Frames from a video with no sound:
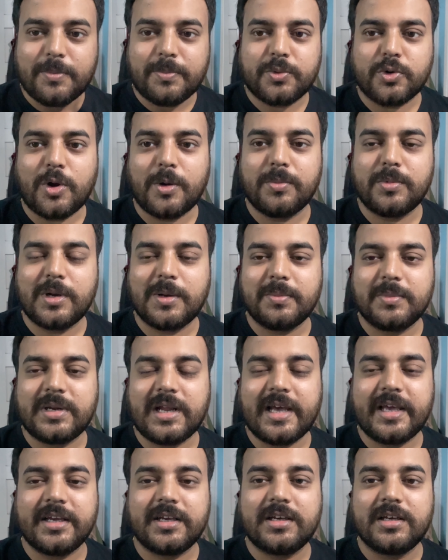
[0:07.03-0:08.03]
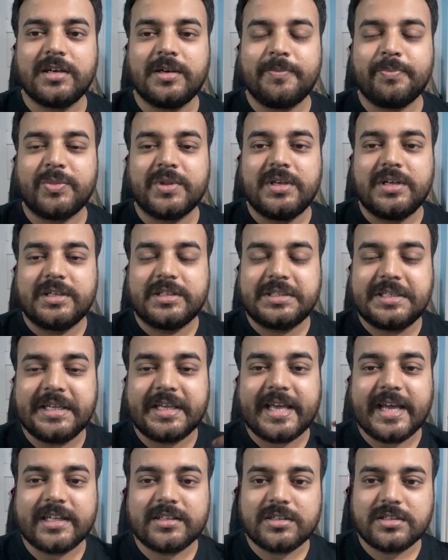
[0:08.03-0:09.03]
problem like they
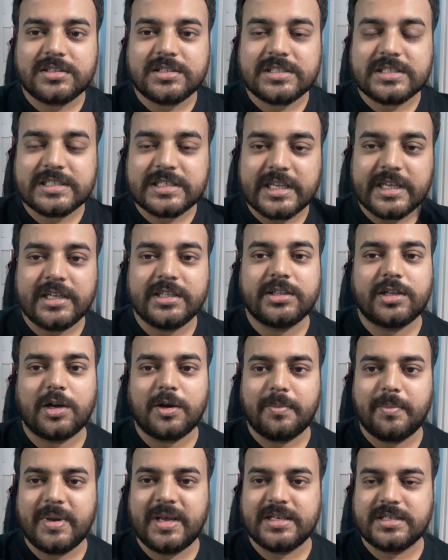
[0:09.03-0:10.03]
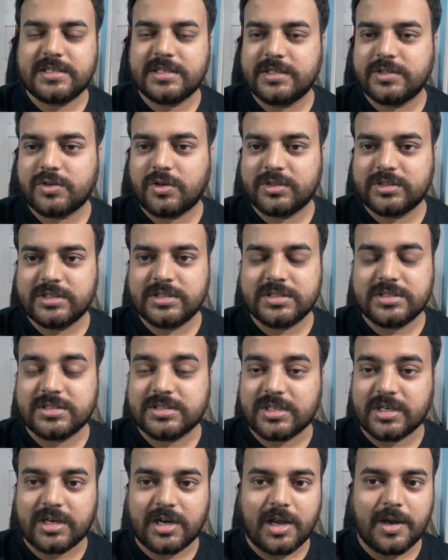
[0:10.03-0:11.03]
cannot send a message on
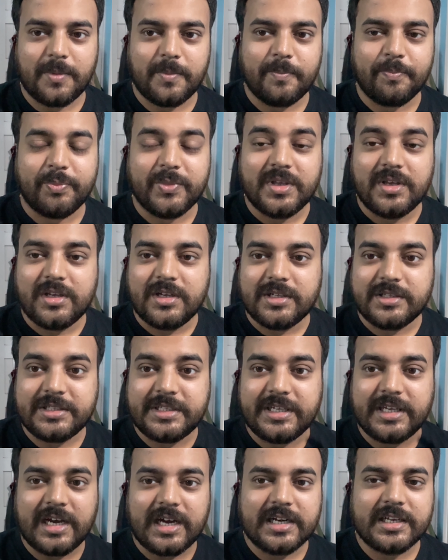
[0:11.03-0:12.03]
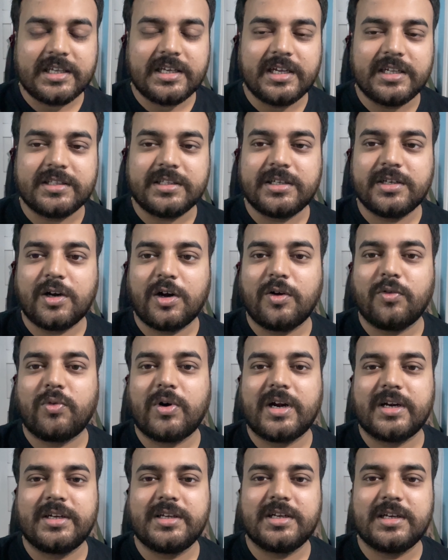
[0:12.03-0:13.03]
Instagram. They are getting a
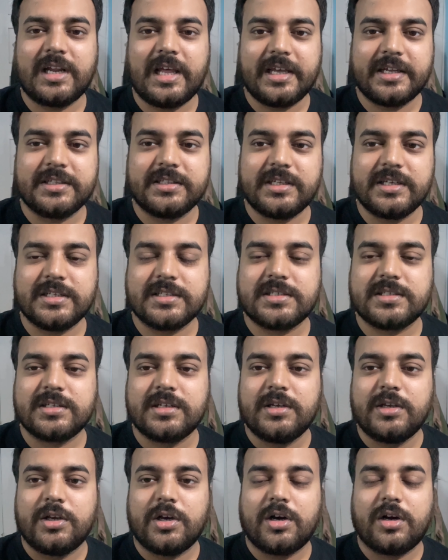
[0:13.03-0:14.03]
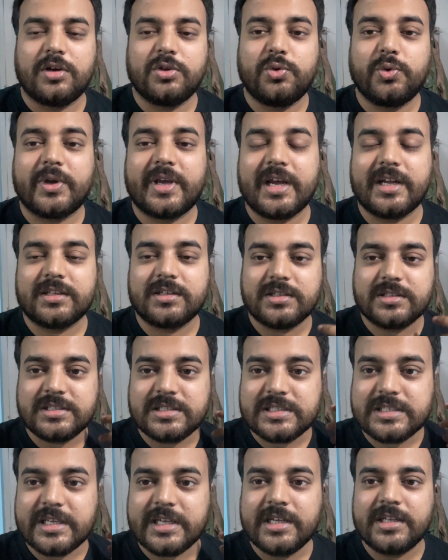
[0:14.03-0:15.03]
warning like this. You cannot
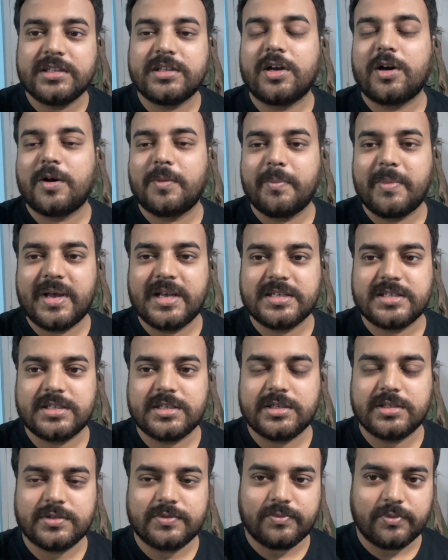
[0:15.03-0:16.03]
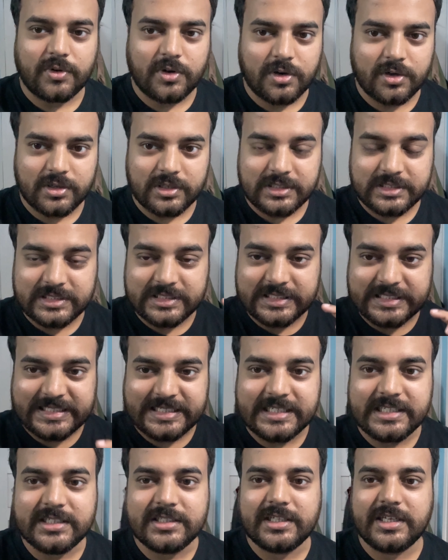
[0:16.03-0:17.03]
send a message for
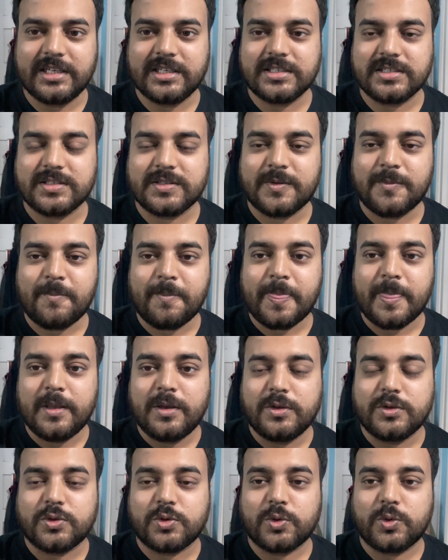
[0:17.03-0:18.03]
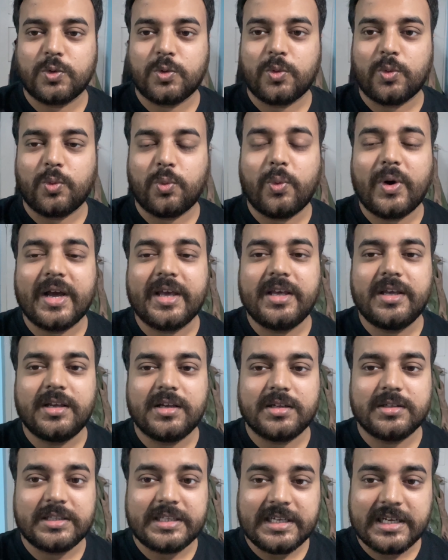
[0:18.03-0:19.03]
3 days. So why
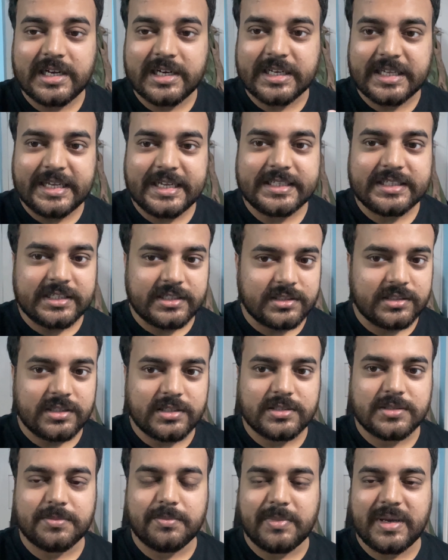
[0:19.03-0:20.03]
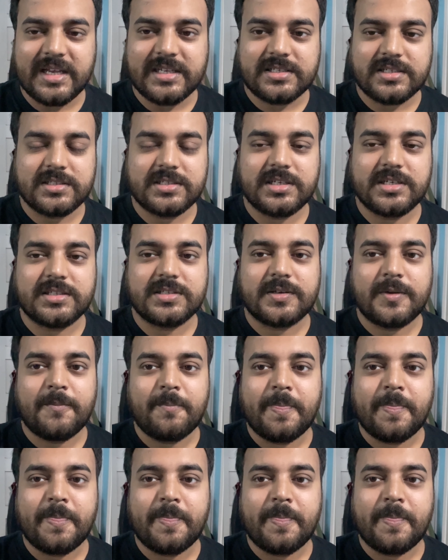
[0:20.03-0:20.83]
they are getting these messages?